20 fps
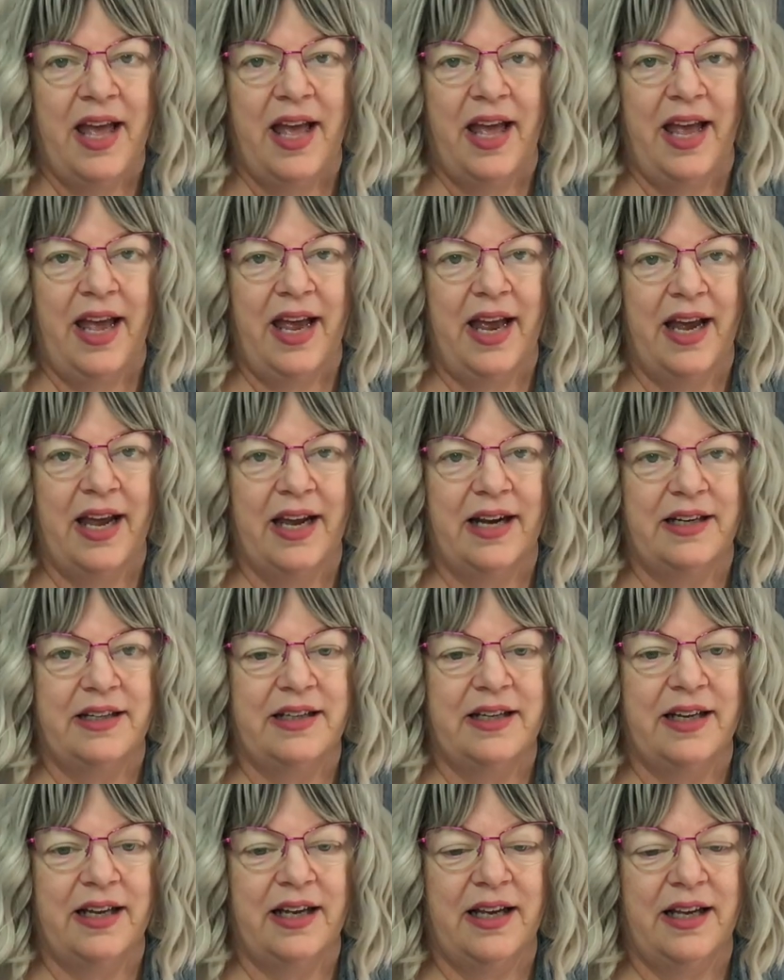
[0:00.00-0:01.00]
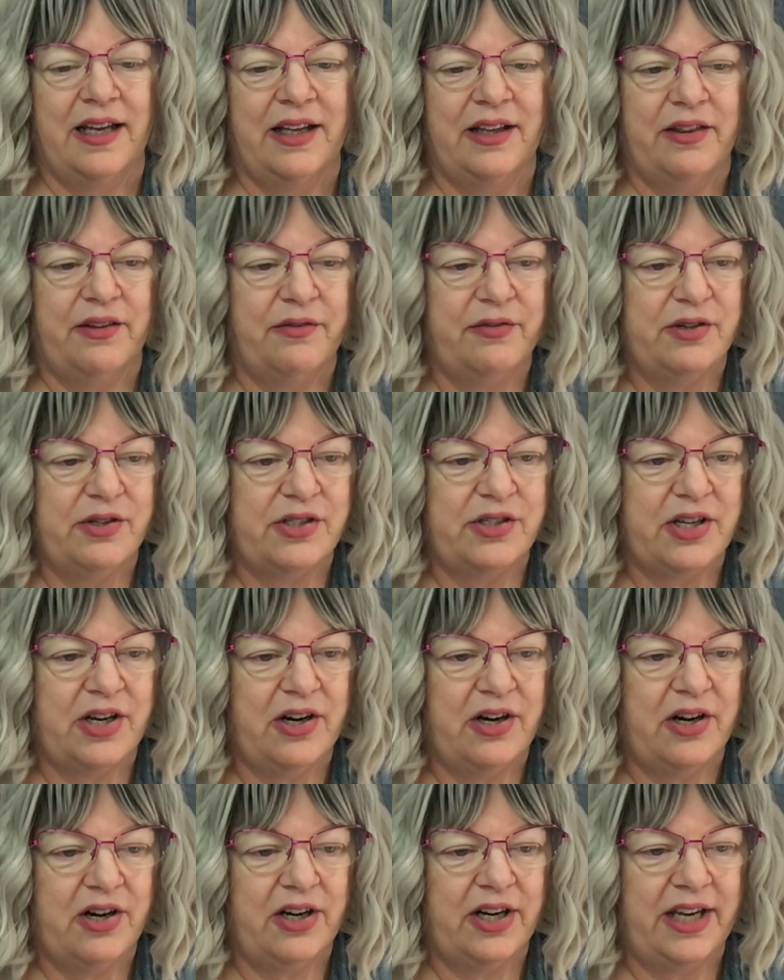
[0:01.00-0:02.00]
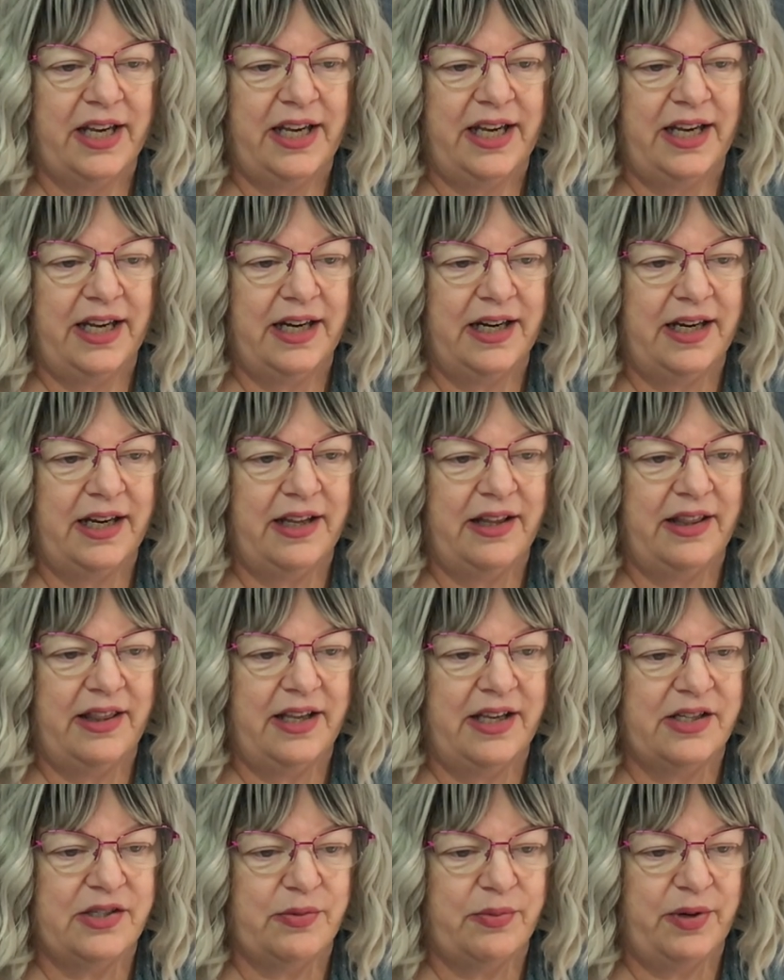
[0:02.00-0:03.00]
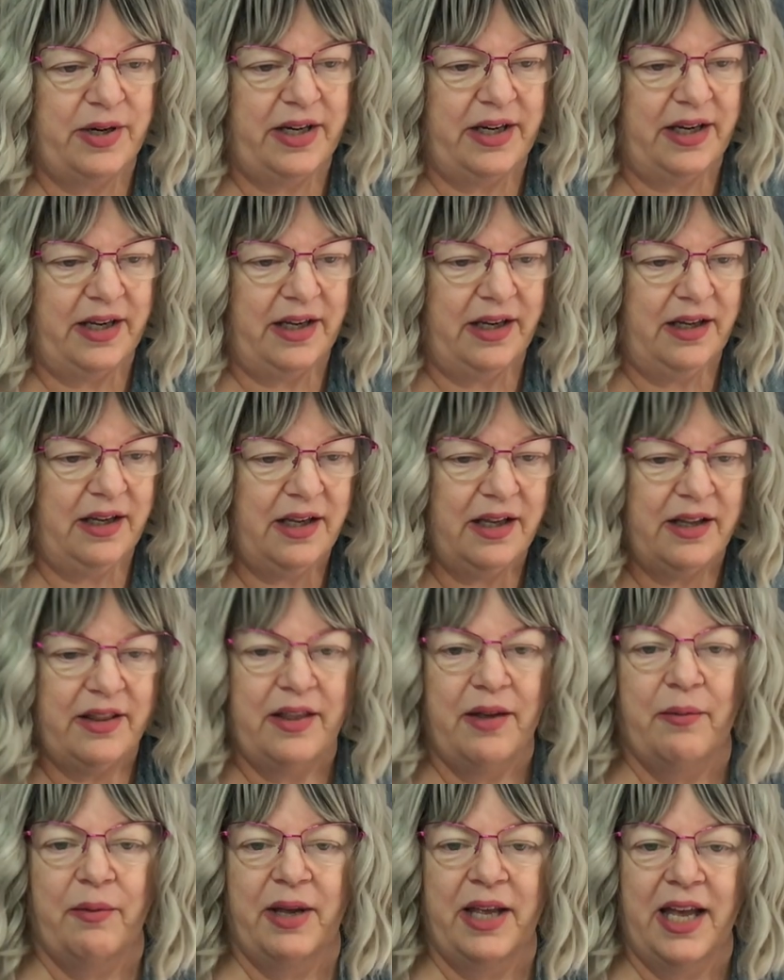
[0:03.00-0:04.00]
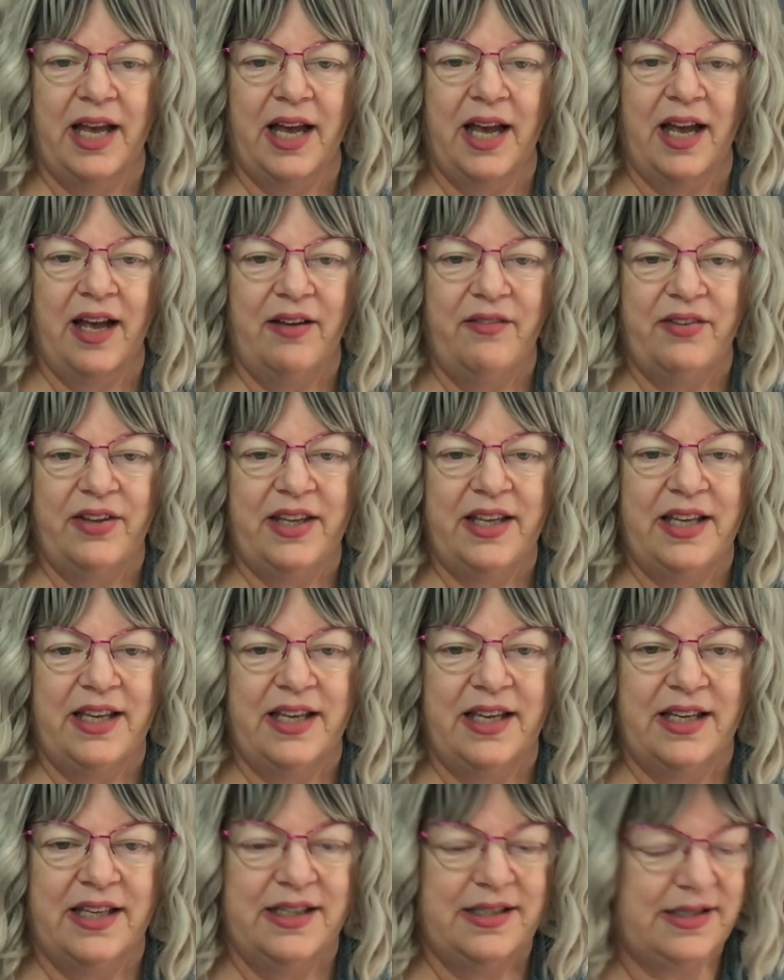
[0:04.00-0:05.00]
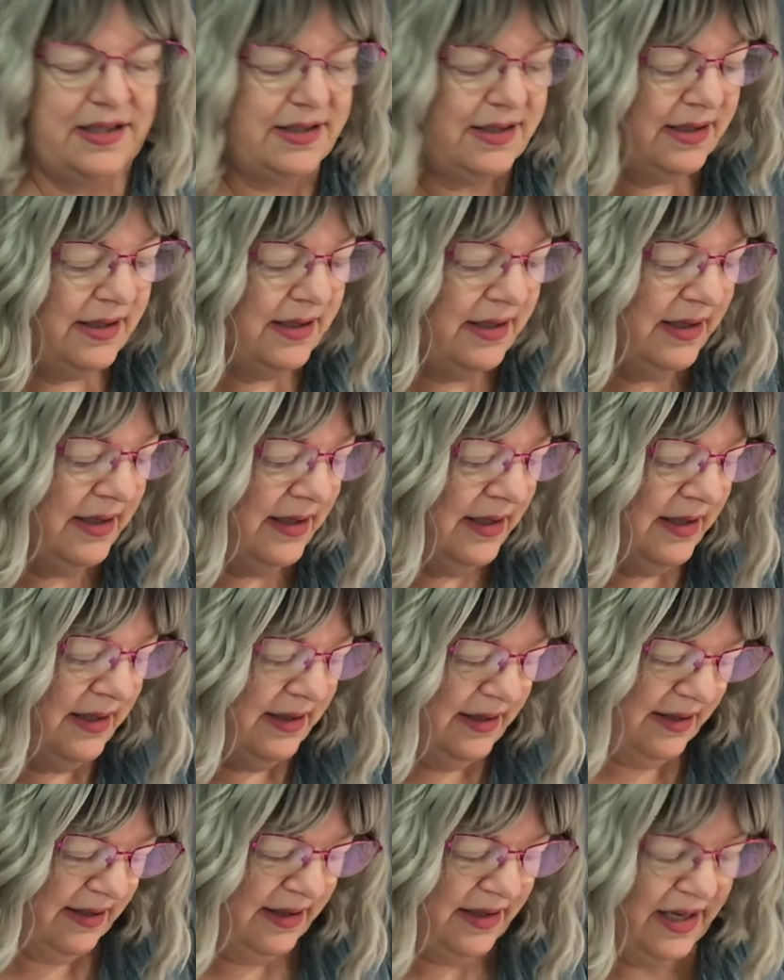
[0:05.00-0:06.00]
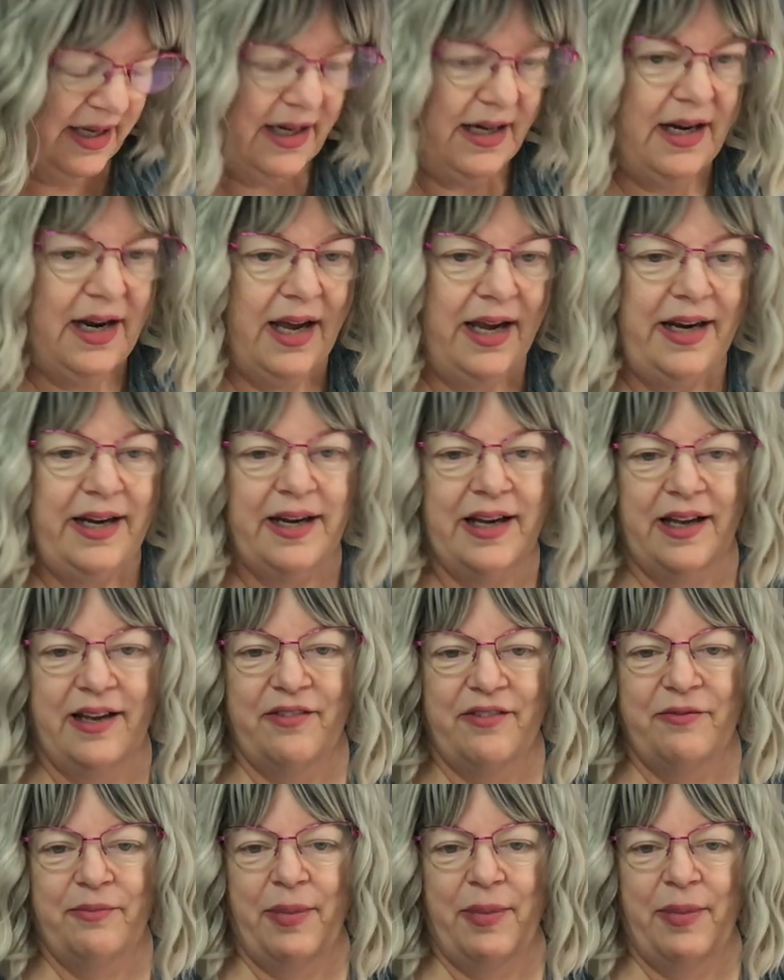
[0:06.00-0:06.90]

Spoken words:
And the first card in this reading that we have is the Knight of